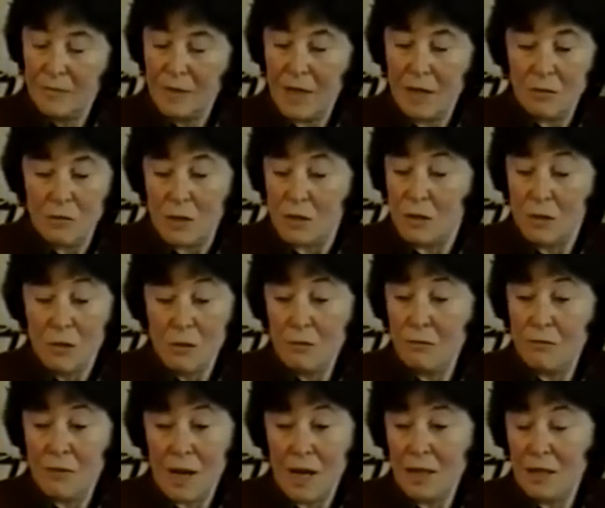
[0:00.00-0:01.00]
There was
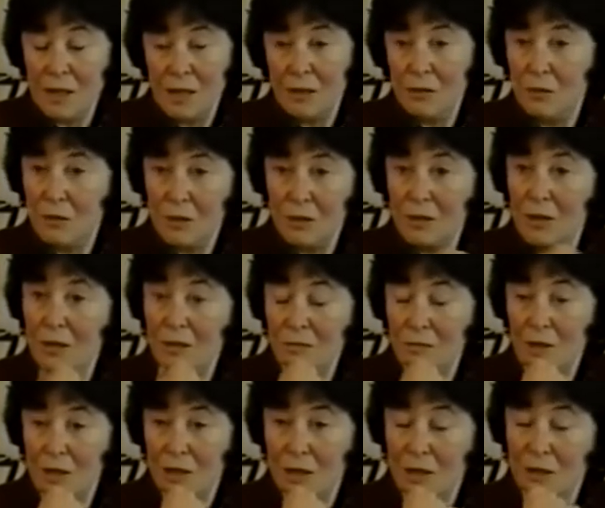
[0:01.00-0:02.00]
no fight in her,
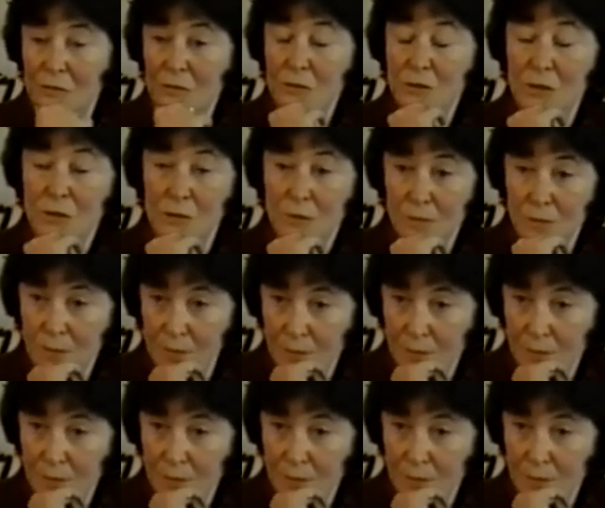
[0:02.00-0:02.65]
none whatever.